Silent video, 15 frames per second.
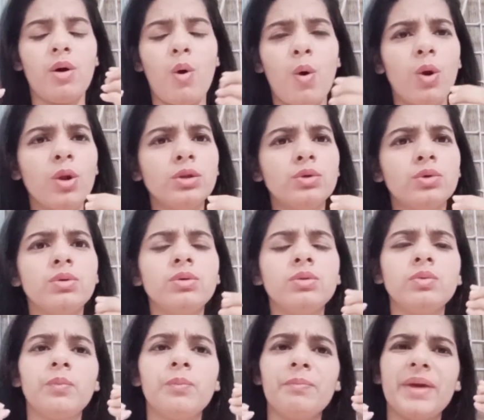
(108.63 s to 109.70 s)

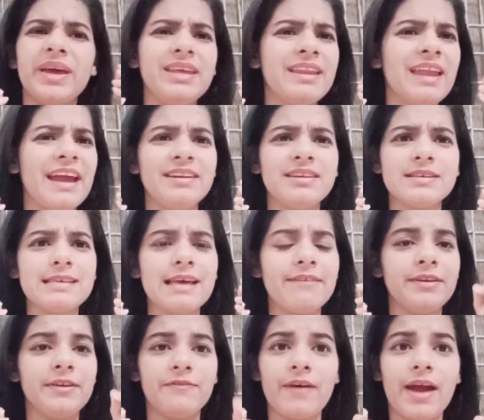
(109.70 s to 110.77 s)
Although many writers
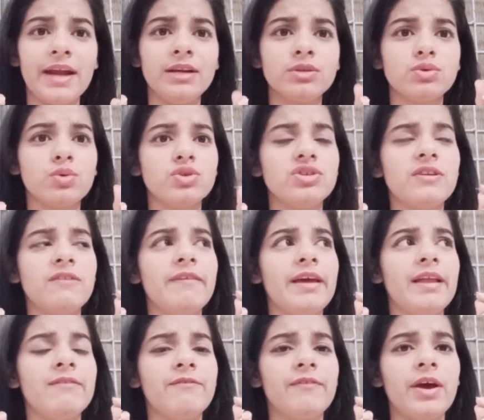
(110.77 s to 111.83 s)
have defined social
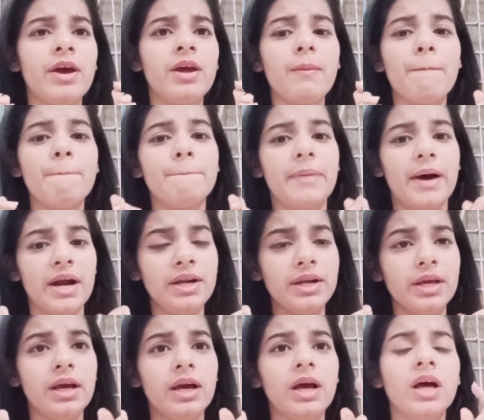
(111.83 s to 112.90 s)
welfare,
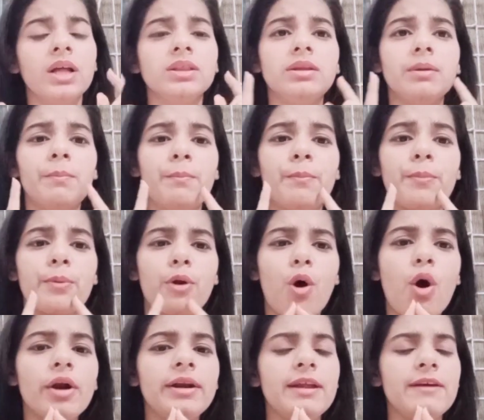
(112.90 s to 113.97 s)
but the
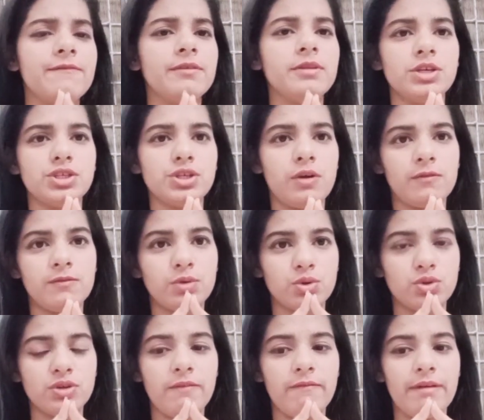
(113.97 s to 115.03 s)
broad definition of
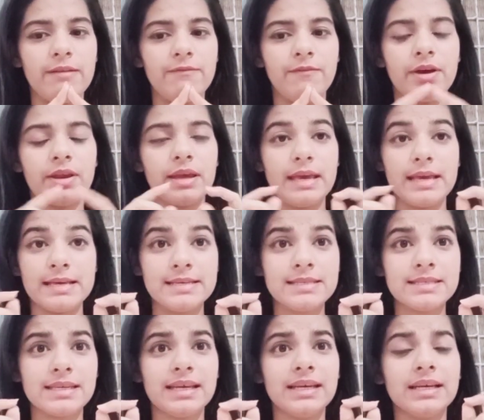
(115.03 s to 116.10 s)
social welfare
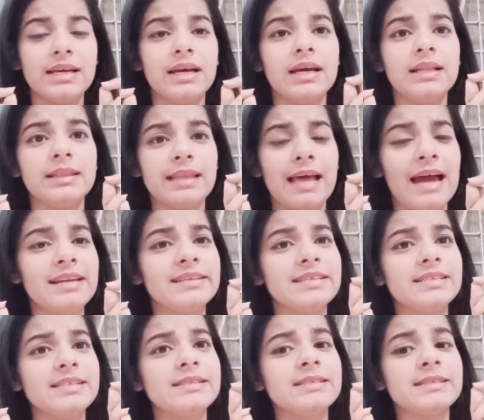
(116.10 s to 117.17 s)
is that
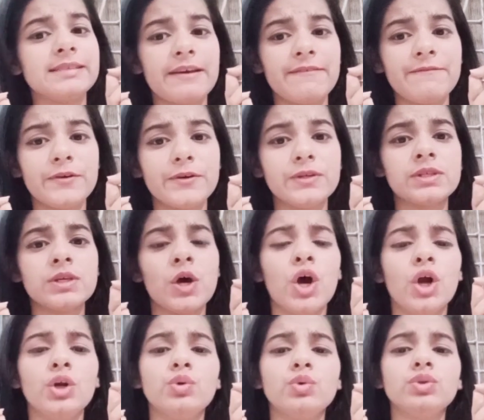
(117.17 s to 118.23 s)
it is refers
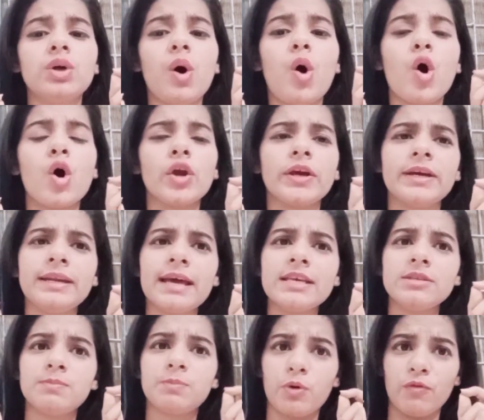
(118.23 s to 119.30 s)
to the
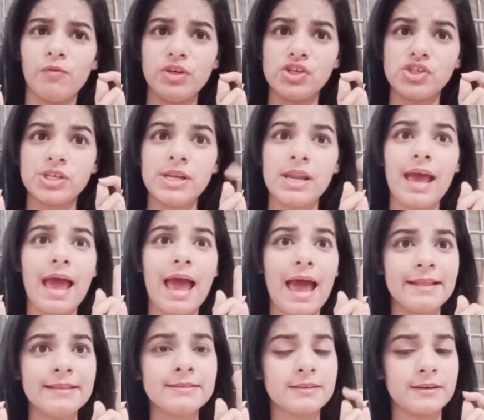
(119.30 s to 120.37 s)
organized provision
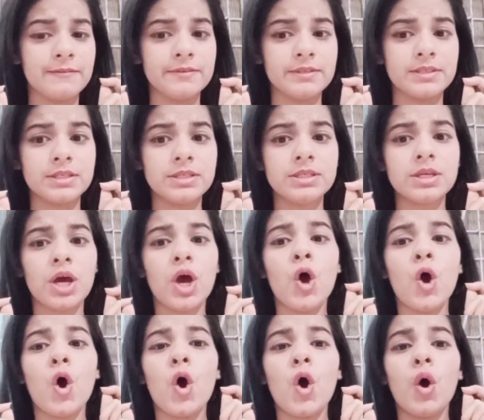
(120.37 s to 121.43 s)
and services
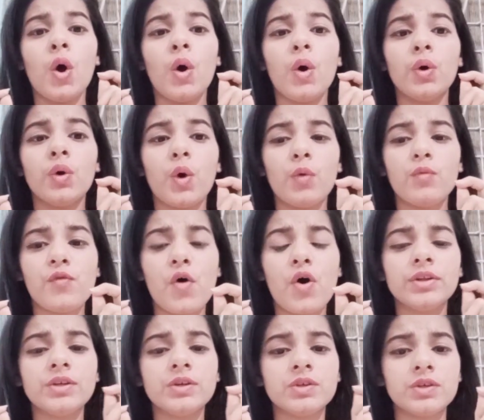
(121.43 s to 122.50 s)
for the